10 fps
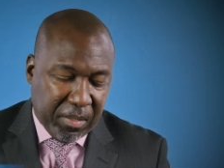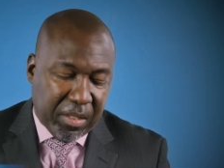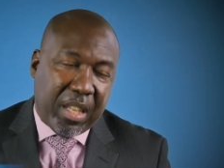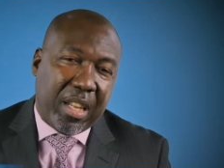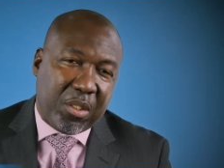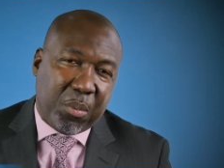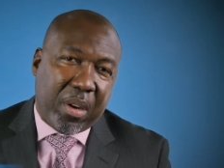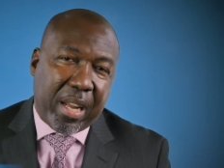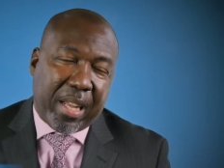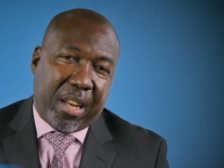And that's
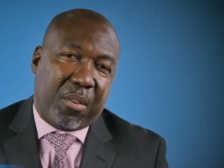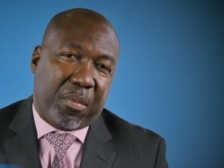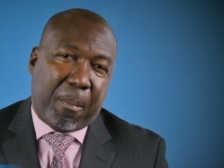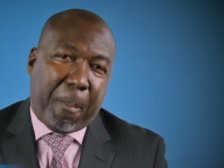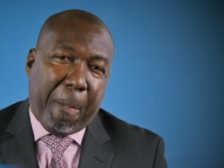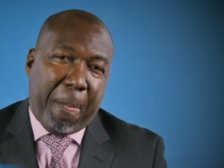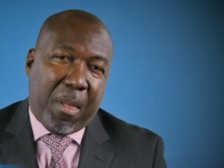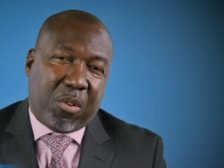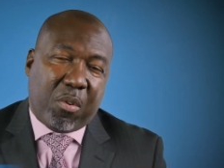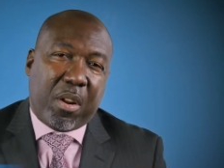where I got it from.
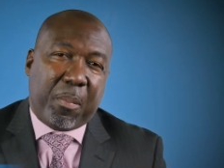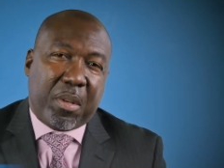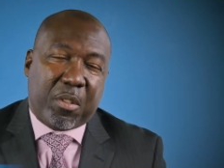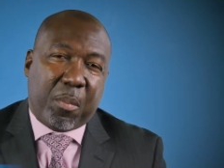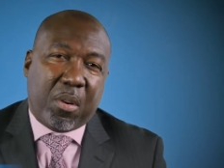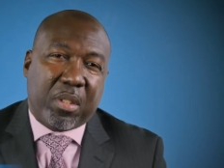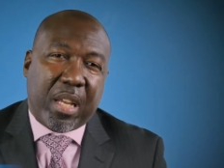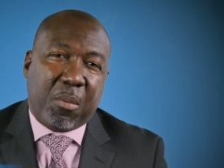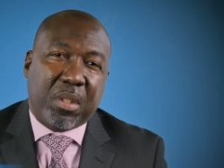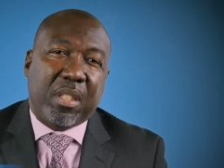Growing up in a small
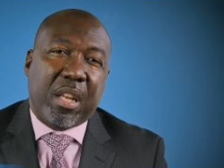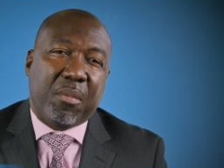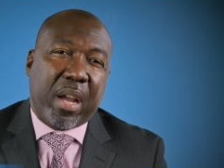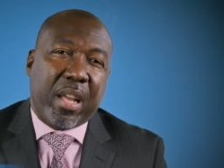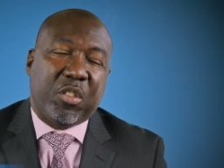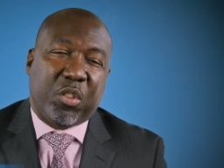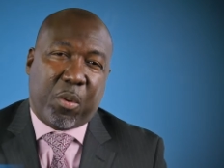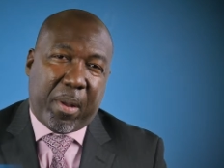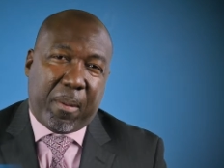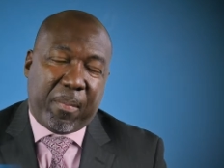town was an advantage
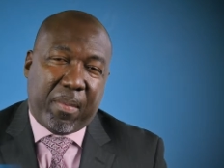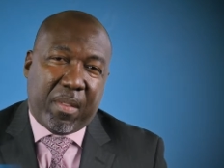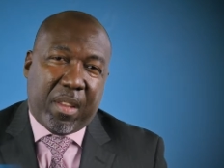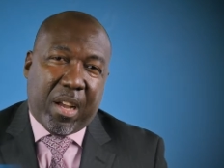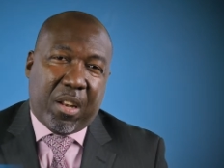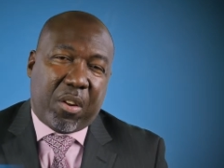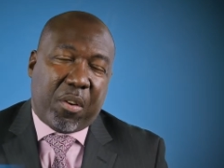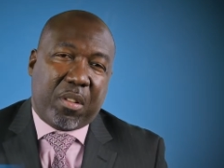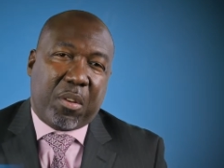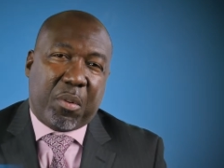to me. I
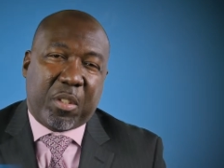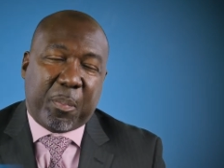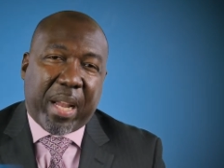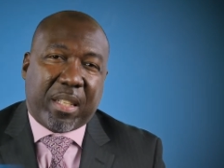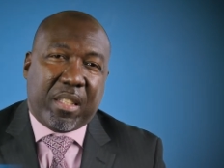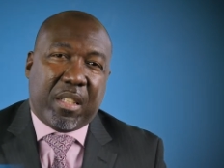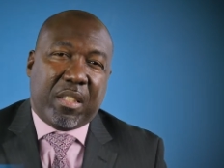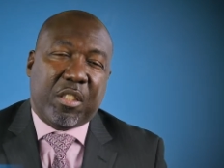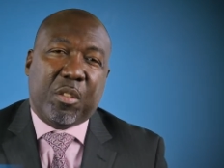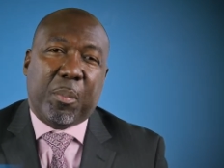learned the respect, the
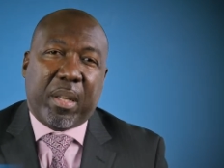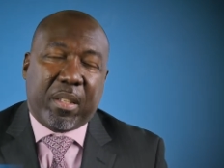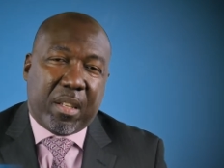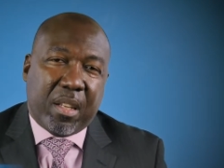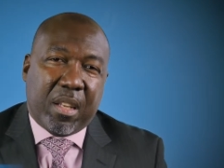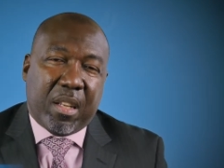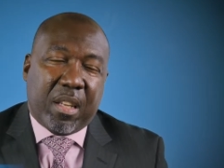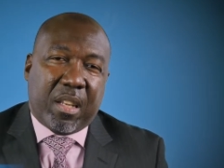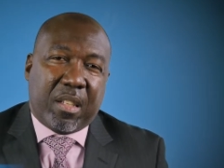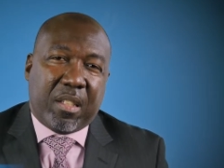discipline,
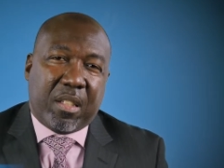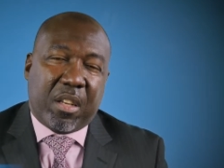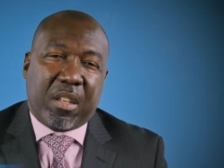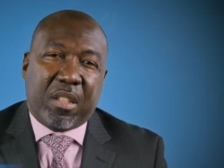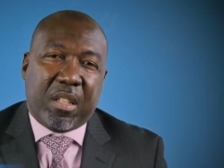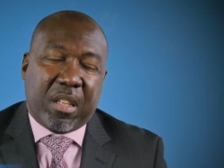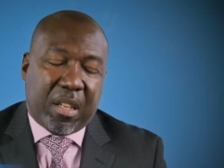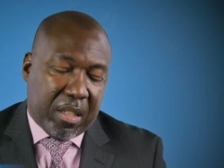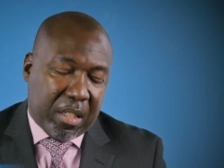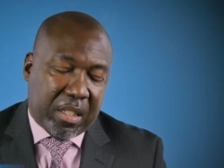the
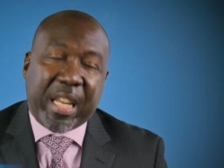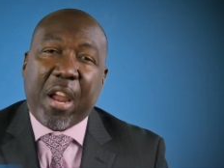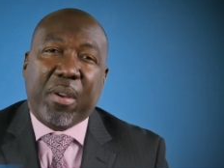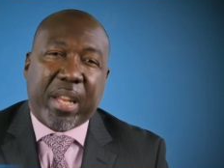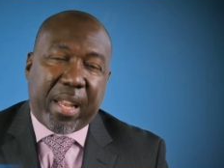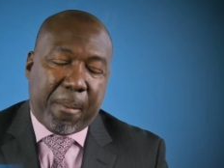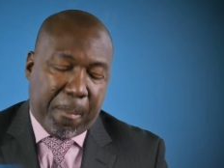integrity.